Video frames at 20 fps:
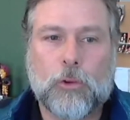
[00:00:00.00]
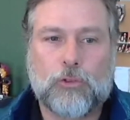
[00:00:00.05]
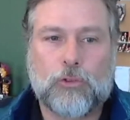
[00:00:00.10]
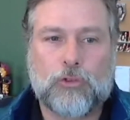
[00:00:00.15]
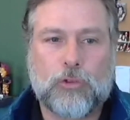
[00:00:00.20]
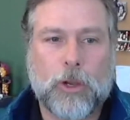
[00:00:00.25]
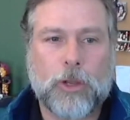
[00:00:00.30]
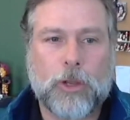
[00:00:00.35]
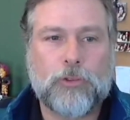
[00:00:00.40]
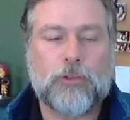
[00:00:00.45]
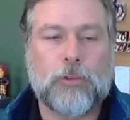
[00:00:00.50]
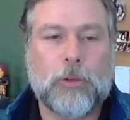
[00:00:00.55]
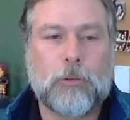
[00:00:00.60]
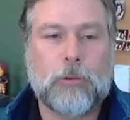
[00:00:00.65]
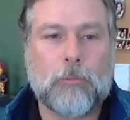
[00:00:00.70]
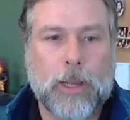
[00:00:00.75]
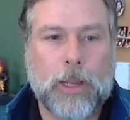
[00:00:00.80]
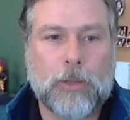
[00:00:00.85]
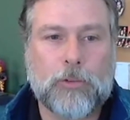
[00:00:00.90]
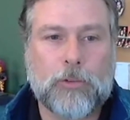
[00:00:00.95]
So treasury
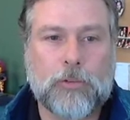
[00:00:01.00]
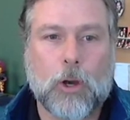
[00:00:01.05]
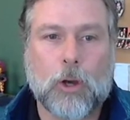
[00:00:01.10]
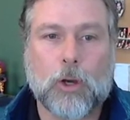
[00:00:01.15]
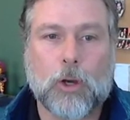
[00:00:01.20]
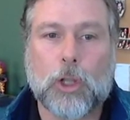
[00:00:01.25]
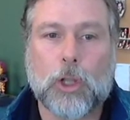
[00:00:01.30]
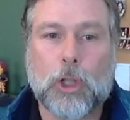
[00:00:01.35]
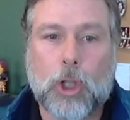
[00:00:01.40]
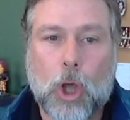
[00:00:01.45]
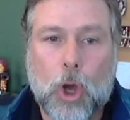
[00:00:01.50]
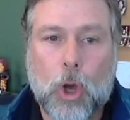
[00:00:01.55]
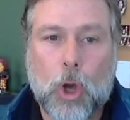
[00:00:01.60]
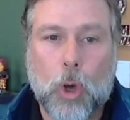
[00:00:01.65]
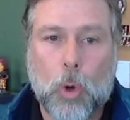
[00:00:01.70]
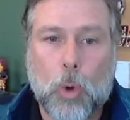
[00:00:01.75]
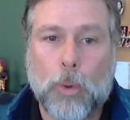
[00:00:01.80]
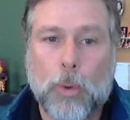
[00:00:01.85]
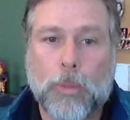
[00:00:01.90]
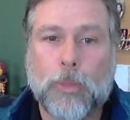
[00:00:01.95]
rates are
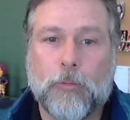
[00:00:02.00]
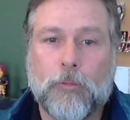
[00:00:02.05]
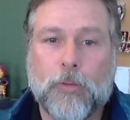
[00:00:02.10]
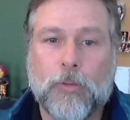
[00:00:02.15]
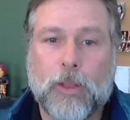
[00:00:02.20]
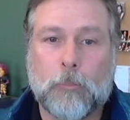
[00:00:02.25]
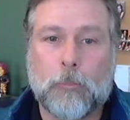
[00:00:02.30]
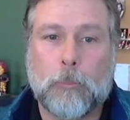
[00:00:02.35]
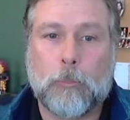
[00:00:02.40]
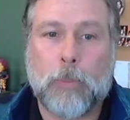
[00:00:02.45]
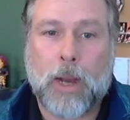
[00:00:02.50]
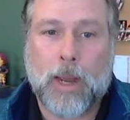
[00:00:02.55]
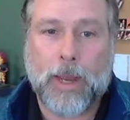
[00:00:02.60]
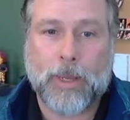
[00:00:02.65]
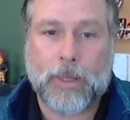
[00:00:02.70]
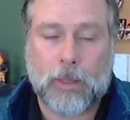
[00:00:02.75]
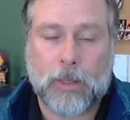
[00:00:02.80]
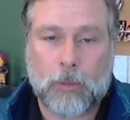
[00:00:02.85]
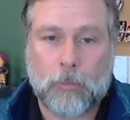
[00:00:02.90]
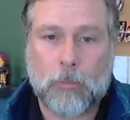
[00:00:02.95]
low when the Fed's
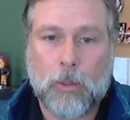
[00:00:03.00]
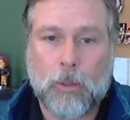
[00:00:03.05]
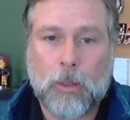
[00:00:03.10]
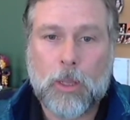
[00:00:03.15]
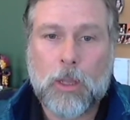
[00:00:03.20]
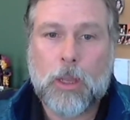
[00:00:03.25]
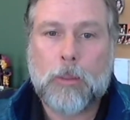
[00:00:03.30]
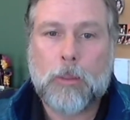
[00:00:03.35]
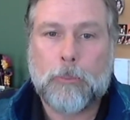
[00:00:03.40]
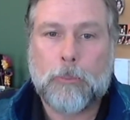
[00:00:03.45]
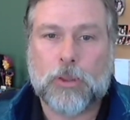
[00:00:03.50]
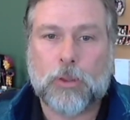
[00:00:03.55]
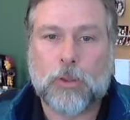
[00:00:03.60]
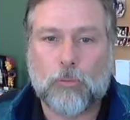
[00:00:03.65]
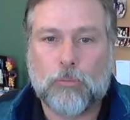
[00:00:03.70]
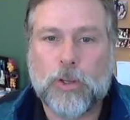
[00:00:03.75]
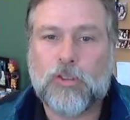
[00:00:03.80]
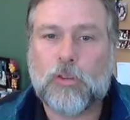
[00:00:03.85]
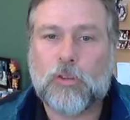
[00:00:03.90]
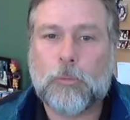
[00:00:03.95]
buying them, but the
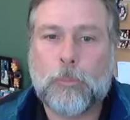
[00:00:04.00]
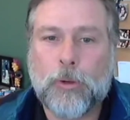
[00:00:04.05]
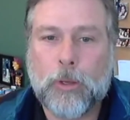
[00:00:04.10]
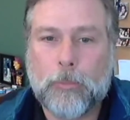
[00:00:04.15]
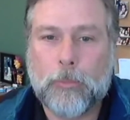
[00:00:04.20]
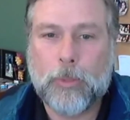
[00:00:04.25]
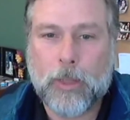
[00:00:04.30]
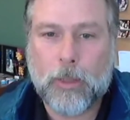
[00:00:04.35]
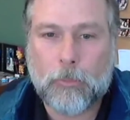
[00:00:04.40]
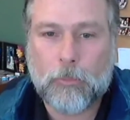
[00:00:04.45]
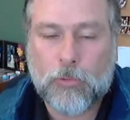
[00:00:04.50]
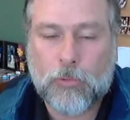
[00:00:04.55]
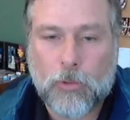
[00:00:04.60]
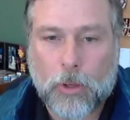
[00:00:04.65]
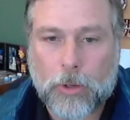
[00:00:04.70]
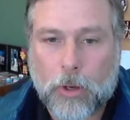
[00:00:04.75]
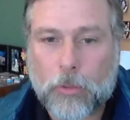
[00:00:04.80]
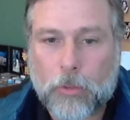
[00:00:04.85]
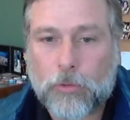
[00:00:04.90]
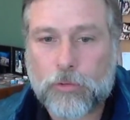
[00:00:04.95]
risk premiums
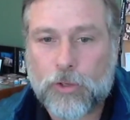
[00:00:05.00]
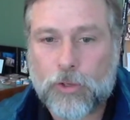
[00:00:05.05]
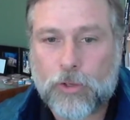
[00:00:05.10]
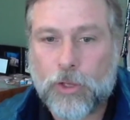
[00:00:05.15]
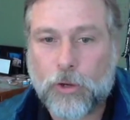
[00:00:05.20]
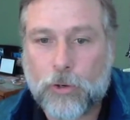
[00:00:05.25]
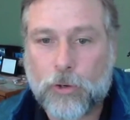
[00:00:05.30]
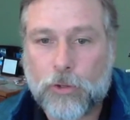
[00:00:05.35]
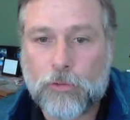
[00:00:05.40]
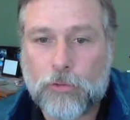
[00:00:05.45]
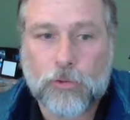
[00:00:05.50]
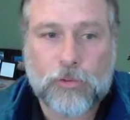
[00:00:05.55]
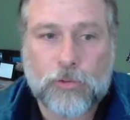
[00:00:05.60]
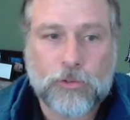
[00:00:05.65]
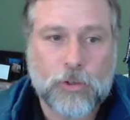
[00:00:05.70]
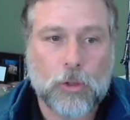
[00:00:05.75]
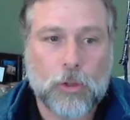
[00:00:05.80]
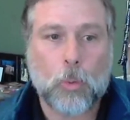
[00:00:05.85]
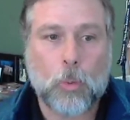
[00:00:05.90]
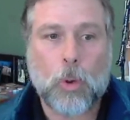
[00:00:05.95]
on other securities are
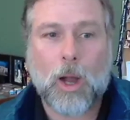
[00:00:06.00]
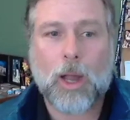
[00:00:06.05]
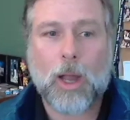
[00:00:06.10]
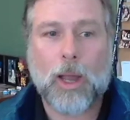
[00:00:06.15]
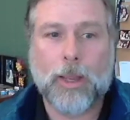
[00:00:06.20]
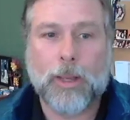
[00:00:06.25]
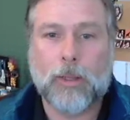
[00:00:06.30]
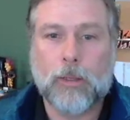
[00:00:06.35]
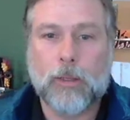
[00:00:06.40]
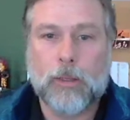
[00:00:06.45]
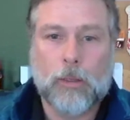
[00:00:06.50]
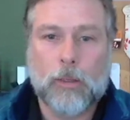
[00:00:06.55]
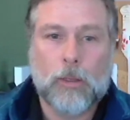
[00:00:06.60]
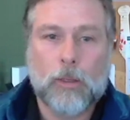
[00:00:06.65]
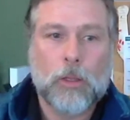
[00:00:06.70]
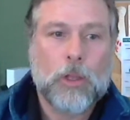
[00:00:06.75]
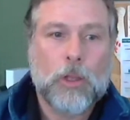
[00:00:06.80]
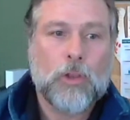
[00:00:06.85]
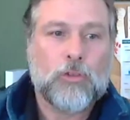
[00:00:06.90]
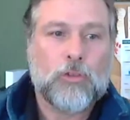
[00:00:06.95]
still wide.
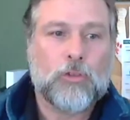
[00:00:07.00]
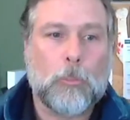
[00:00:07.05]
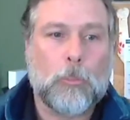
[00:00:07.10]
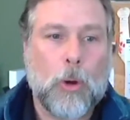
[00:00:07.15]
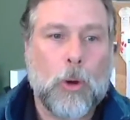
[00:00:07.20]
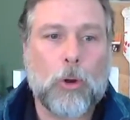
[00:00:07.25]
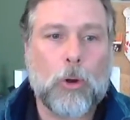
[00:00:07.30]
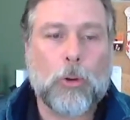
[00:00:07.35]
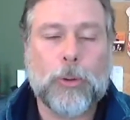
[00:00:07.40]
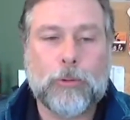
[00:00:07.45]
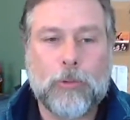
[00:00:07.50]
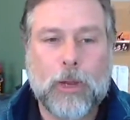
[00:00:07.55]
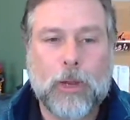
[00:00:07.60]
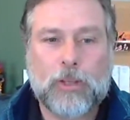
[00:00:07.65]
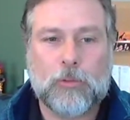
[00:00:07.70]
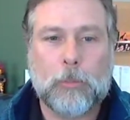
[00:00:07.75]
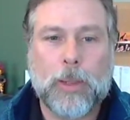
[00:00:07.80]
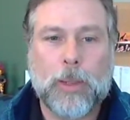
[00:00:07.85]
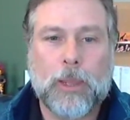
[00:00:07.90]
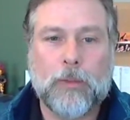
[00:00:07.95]
So borrowing
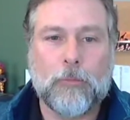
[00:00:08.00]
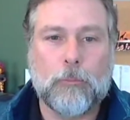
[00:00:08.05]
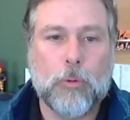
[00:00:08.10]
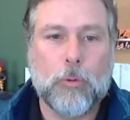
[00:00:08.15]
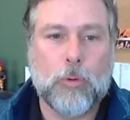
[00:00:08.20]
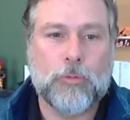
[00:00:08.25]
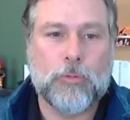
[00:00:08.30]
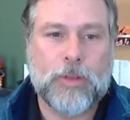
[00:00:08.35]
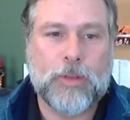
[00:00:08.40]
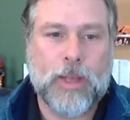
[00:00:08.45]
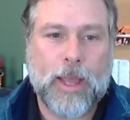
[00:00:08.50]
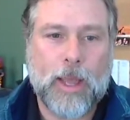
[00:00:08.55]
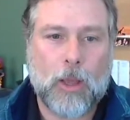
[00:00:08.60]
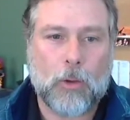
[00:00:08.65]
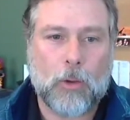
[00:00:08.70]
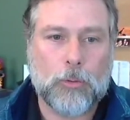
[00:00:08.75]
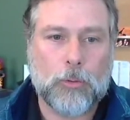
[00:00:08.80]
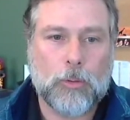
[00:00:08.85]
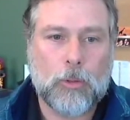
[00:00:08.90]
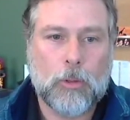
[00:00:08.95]
rates may have moved
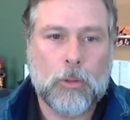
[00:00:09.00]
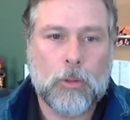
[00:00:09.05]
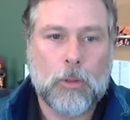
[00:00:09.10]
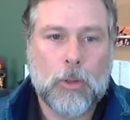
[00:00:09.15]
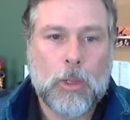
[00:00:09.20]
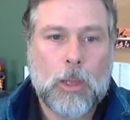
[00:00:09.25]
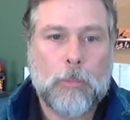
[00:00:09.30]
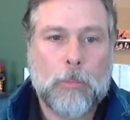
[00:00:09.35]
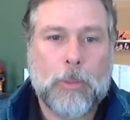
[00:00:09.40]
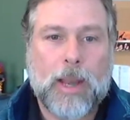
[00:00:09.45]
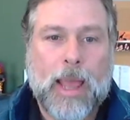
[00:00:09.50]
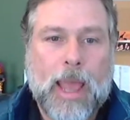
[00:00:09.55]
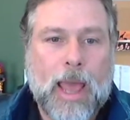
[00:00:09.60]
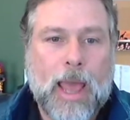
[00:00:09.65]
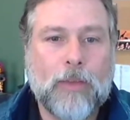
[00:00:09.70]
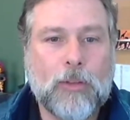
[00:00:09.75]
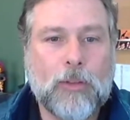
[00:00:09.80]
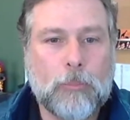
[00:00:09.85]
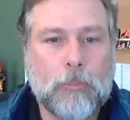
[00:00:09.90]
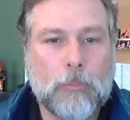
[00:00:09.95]
down, but
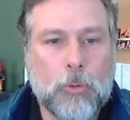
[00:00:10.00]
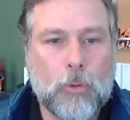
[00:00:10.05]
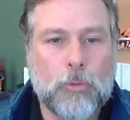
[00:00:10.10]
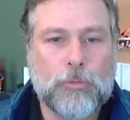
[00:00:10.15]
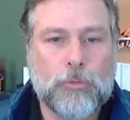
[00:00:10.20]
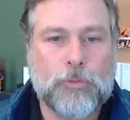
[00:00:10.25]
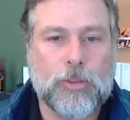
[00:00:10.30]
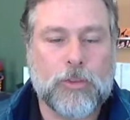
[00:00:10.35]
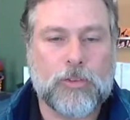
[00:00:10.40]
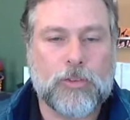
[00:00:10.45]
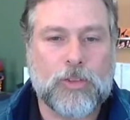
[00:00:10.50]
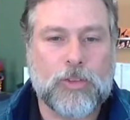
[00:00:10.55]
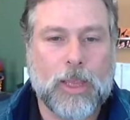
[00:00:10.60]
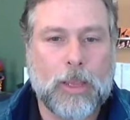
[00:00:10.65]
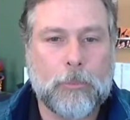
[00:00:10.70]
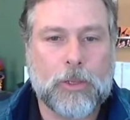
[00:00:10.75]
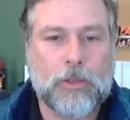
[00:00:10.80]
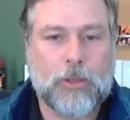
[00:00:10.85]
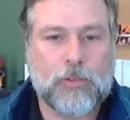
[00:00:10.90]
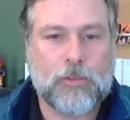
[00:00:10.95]
haven't moved to the
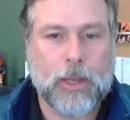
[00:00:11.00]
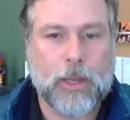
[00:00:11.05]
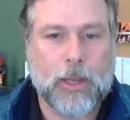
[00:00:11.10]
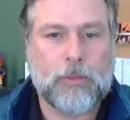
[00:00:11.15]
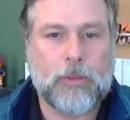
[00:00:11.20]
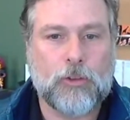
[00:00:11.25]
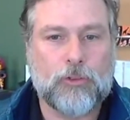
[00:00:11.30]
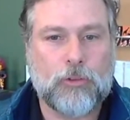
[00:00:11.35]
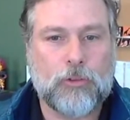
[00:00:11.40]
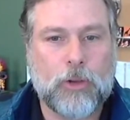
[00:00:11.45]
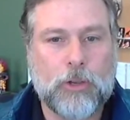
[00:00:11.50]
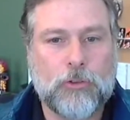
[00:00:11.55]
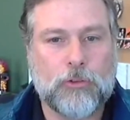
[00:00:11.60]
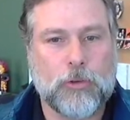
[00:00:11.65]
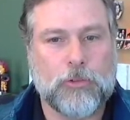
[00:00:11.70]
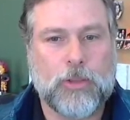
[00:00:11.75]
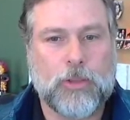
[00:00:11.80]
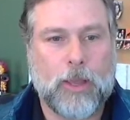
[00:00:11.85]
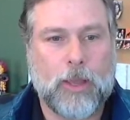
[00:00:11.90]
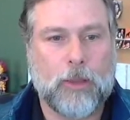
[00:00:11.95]
same extent that
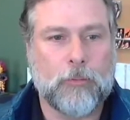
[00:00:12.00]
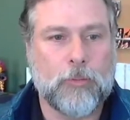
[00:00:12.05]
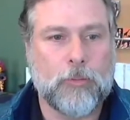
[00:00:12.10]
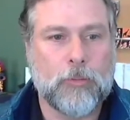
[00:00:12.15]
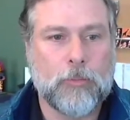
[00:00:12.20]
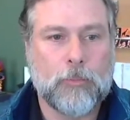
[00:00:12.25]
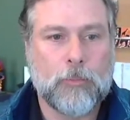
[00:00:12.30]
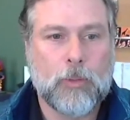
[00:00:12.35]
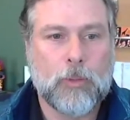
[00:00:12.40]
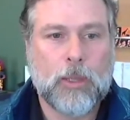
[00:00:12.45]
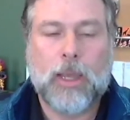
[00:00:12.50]
treasuries have.